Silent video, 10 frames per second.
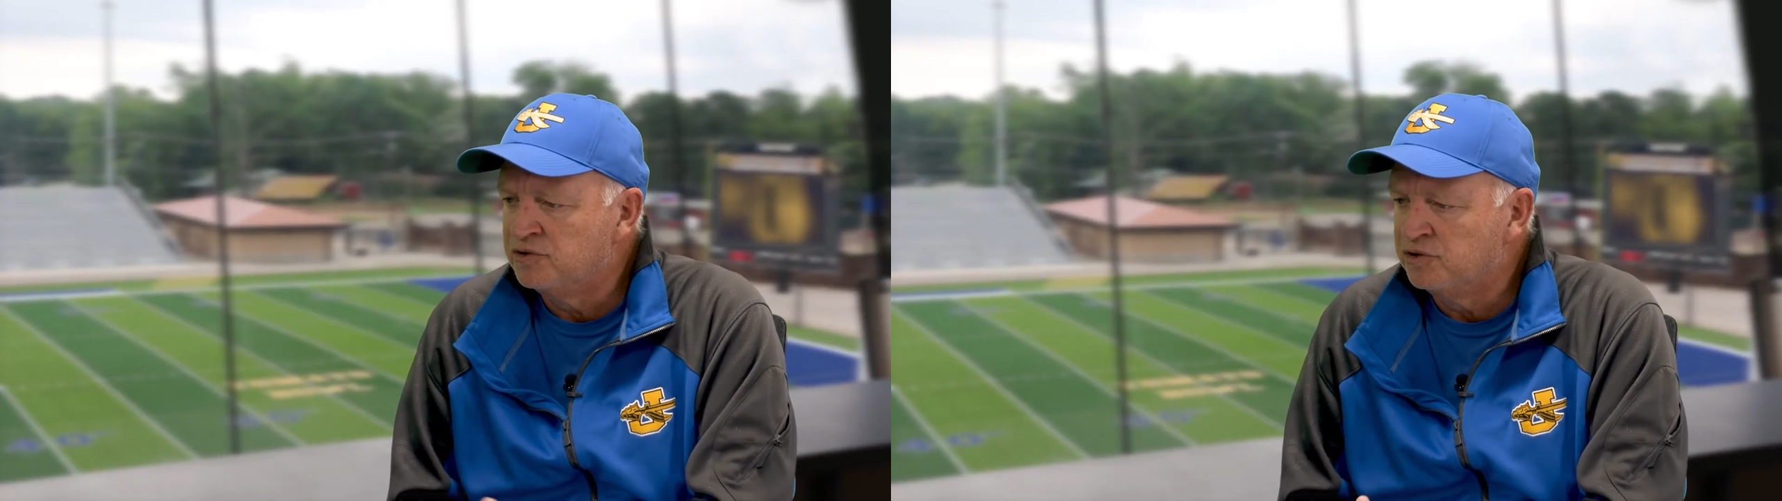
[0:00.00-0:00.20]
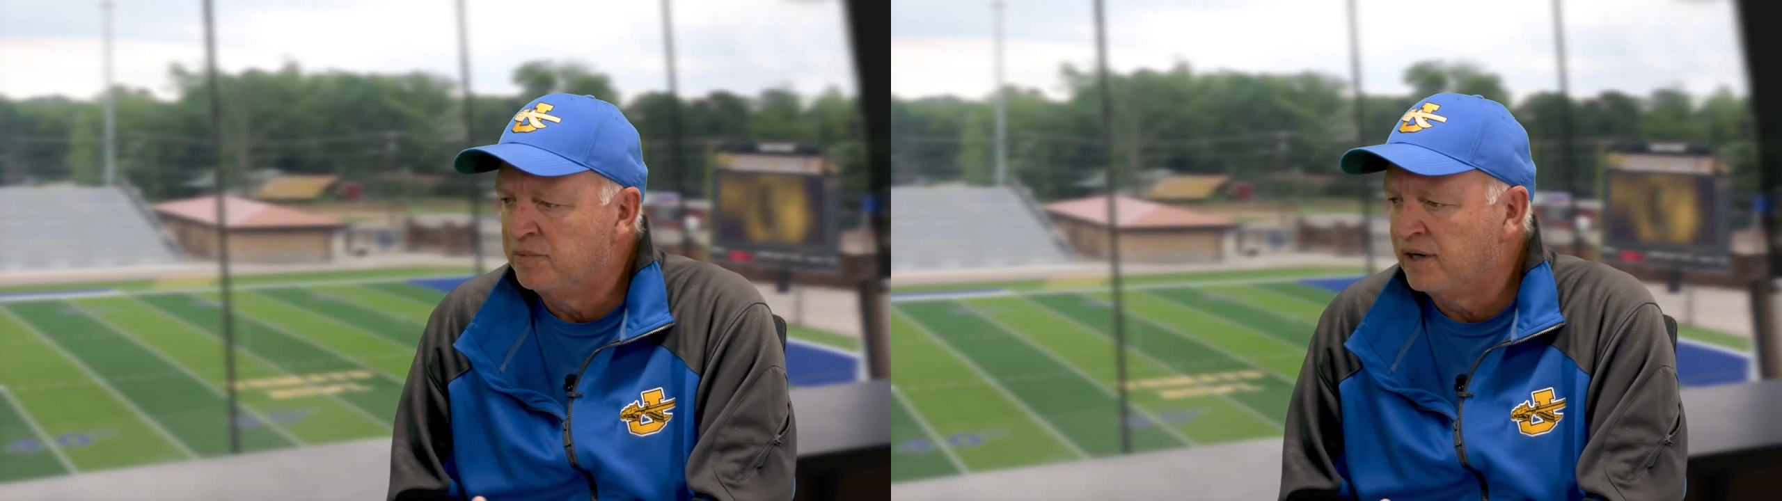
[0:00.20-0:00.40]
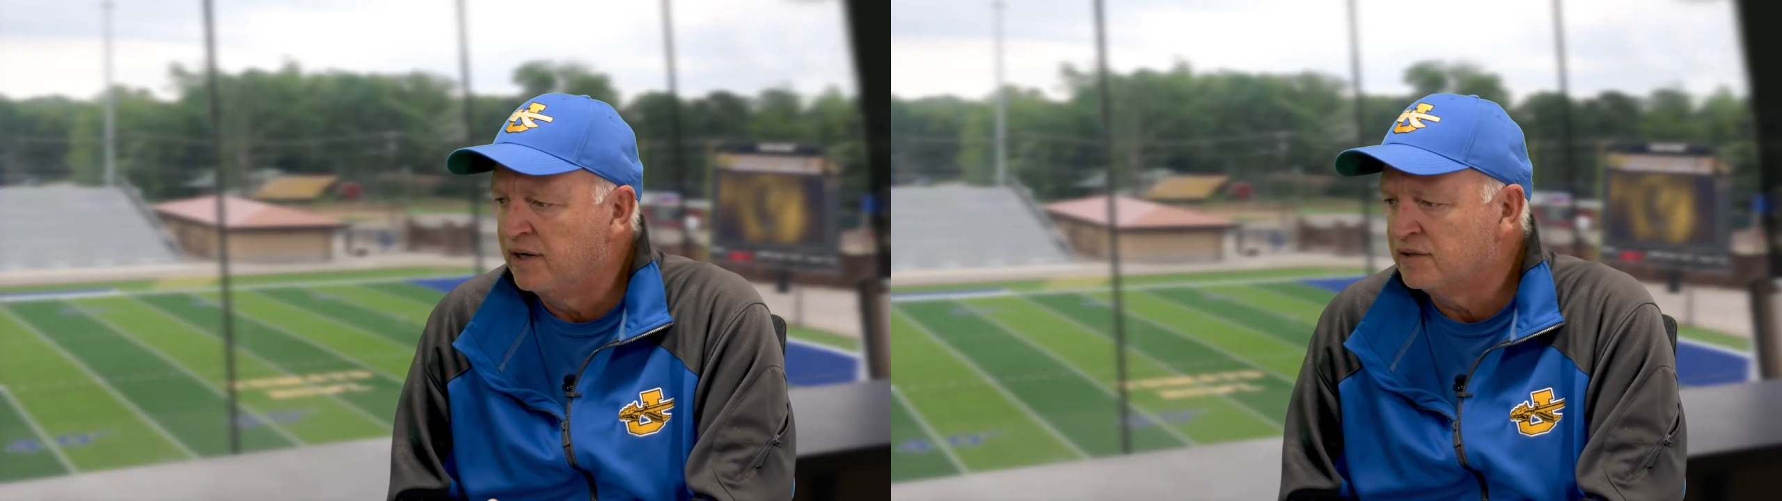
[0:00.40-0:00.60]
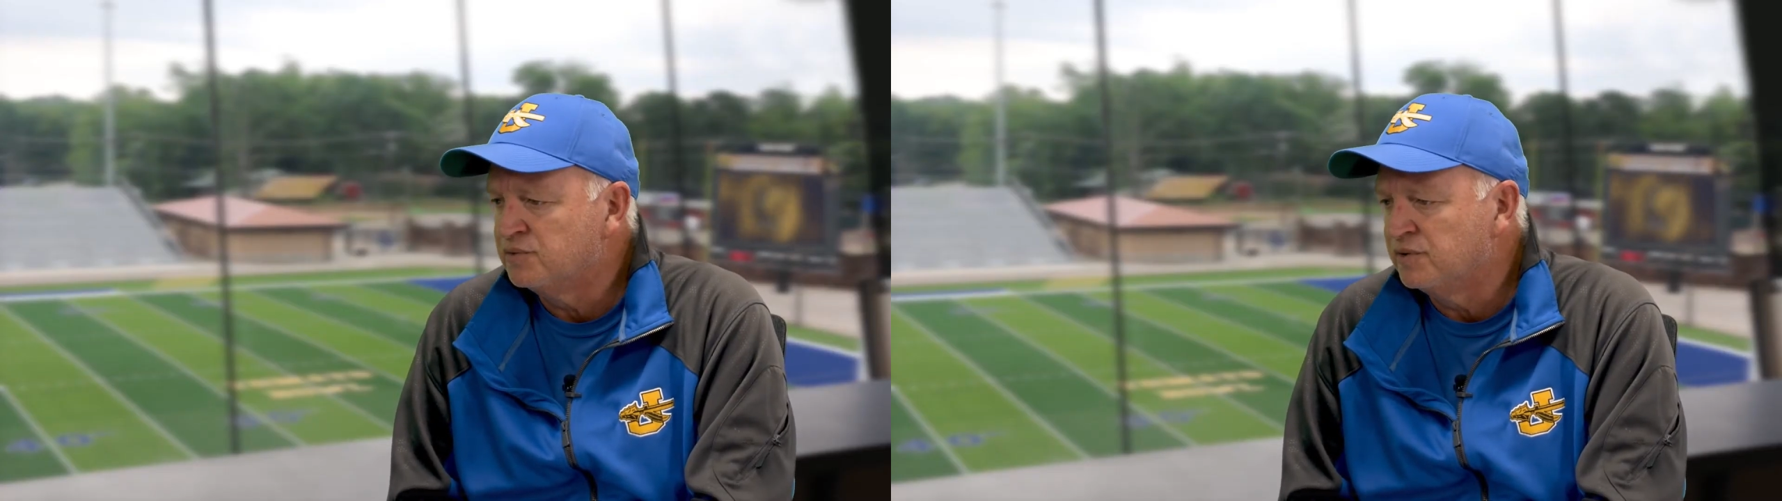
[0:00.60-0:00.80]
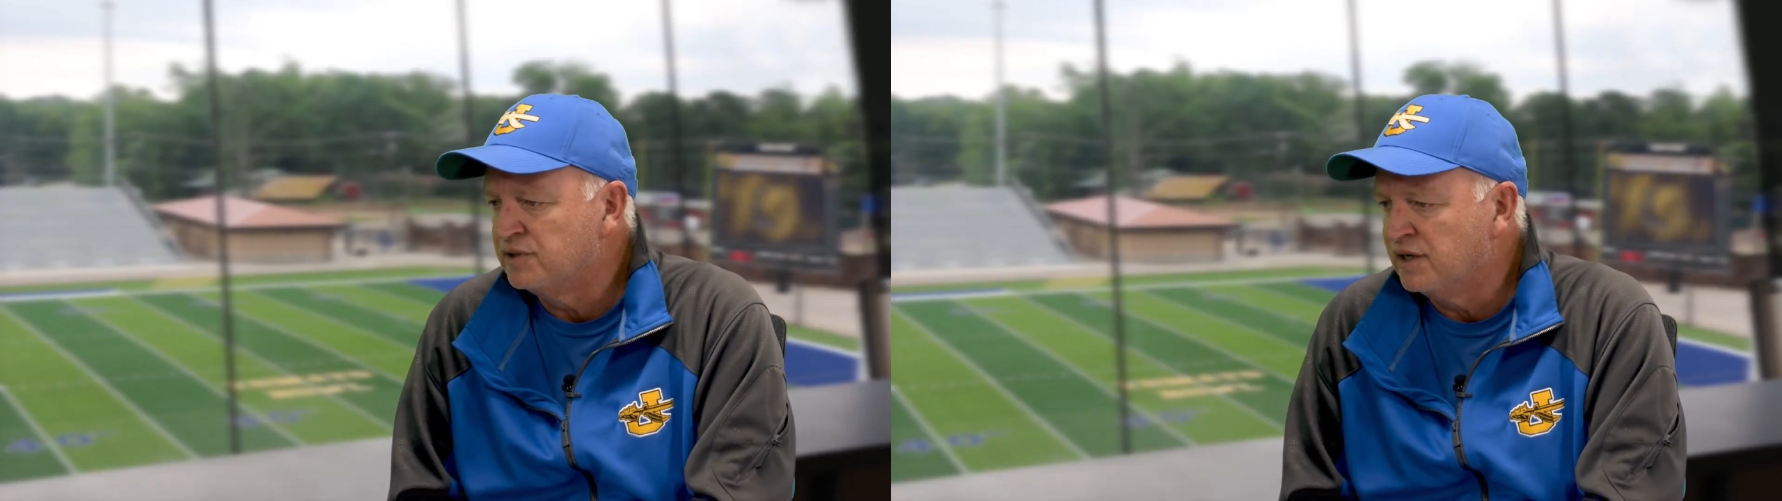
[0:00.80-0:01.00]
two backs
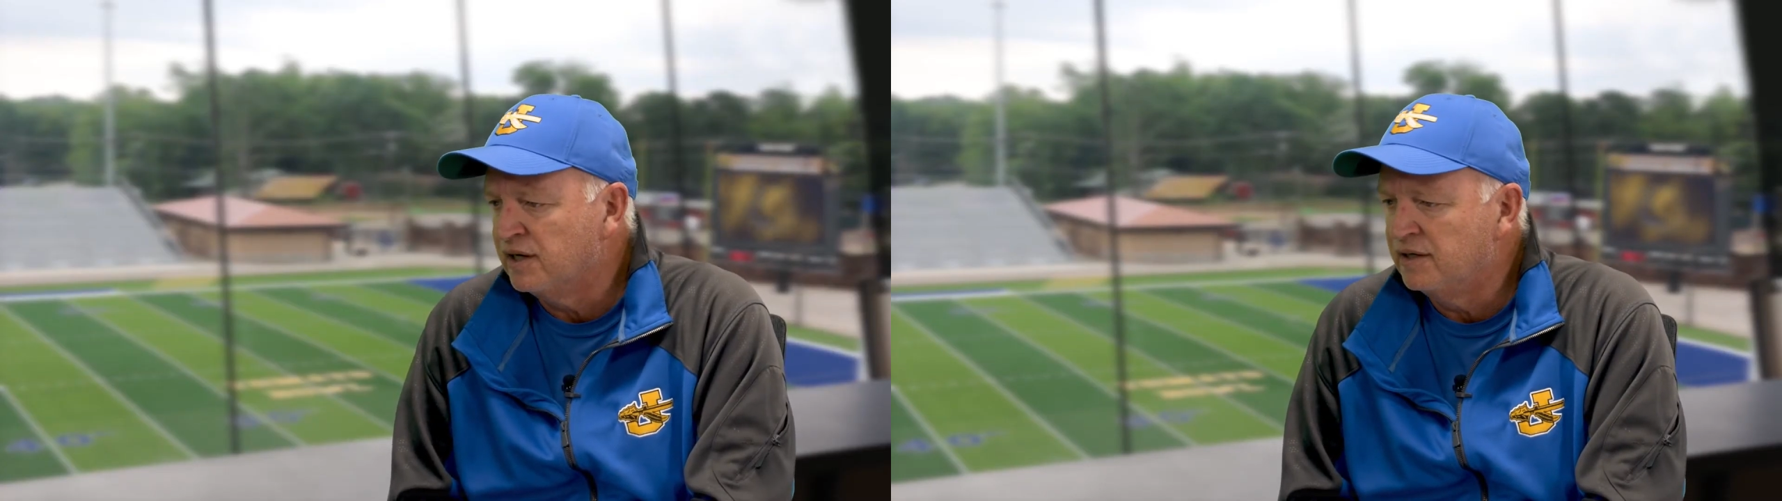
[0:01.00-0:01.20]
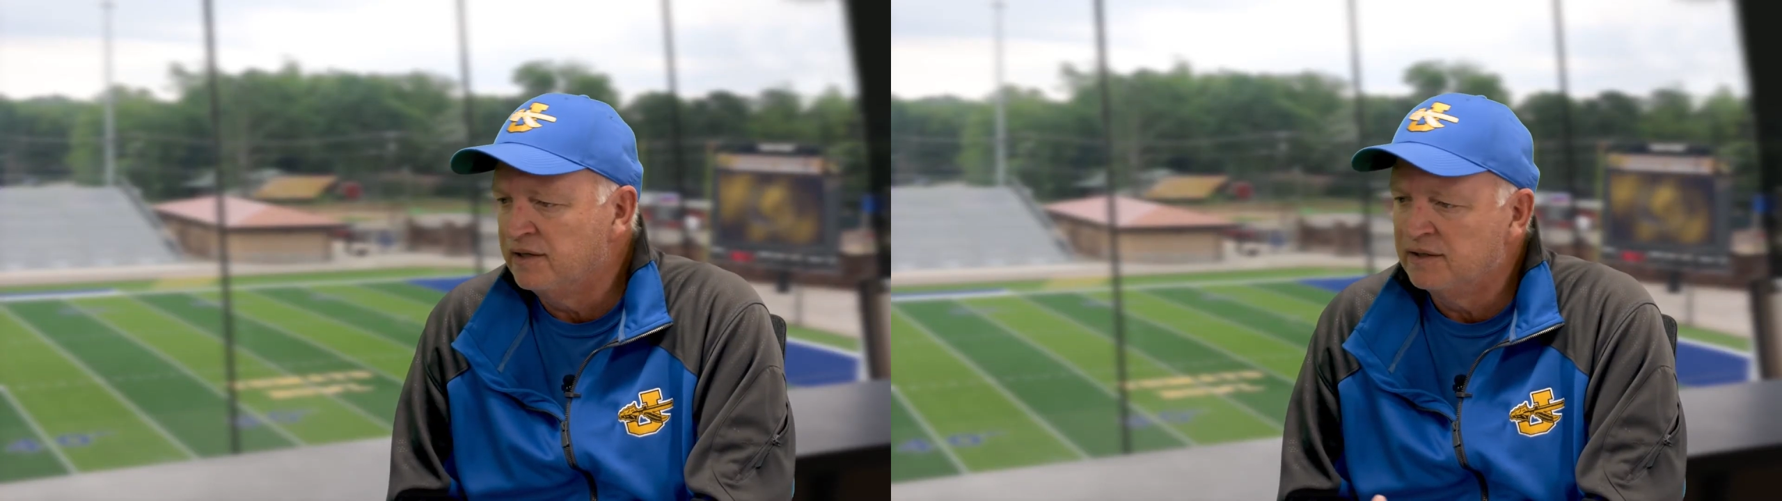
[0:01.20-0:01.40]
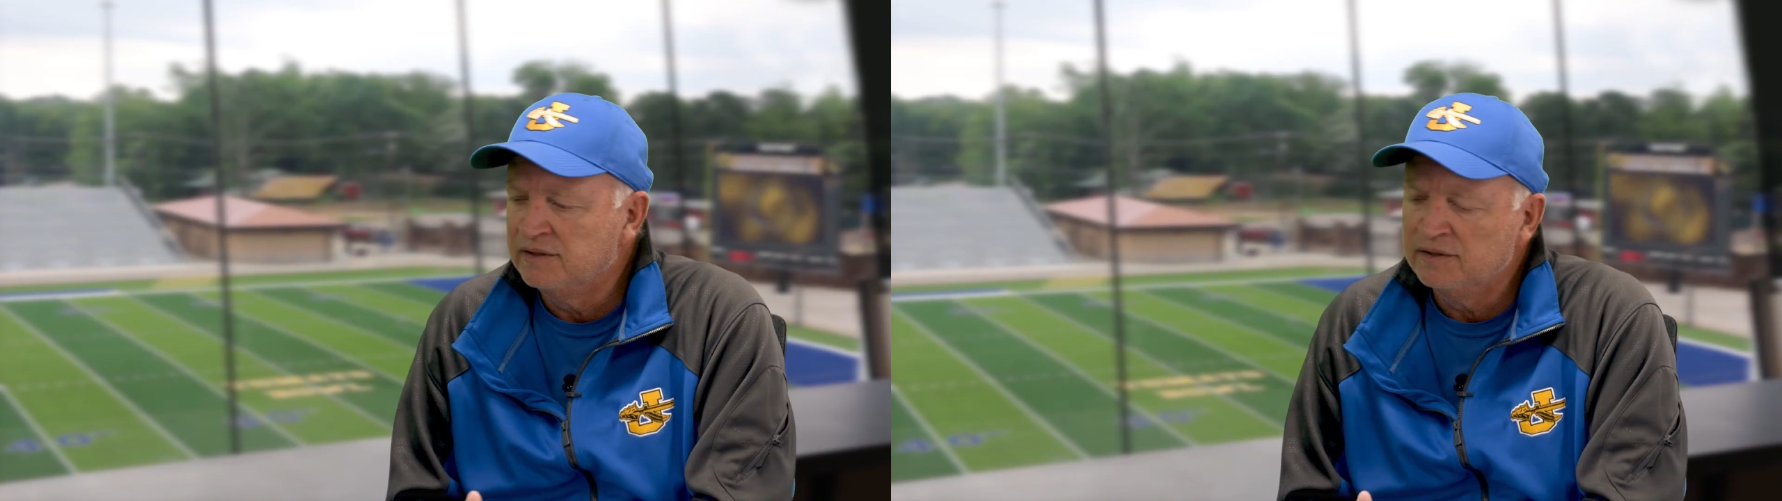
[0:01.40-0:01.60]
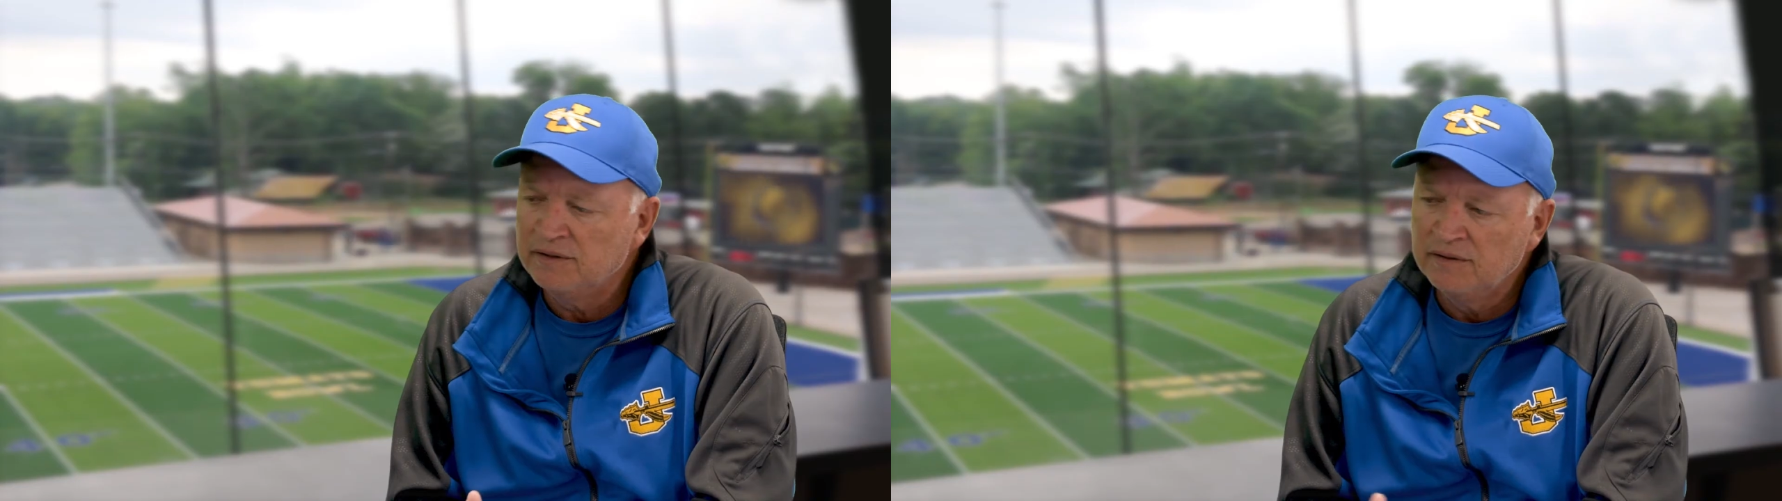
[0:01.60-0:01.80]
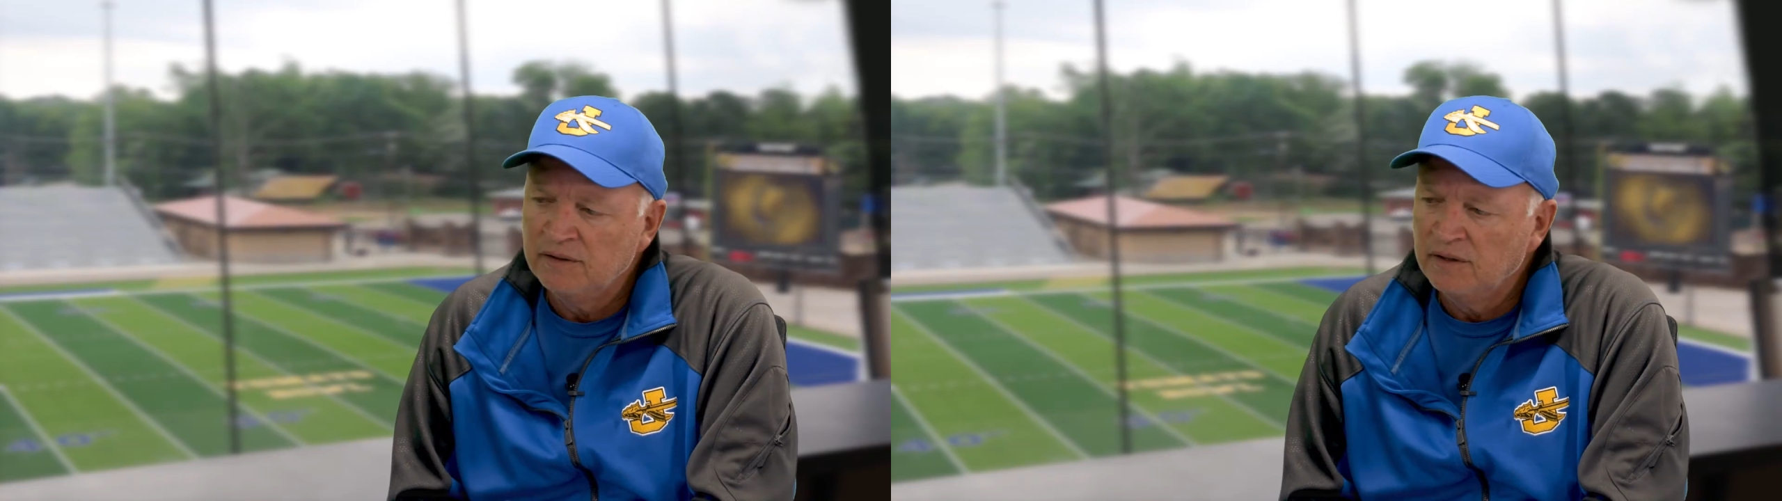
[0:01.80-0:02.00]
with a tight end, and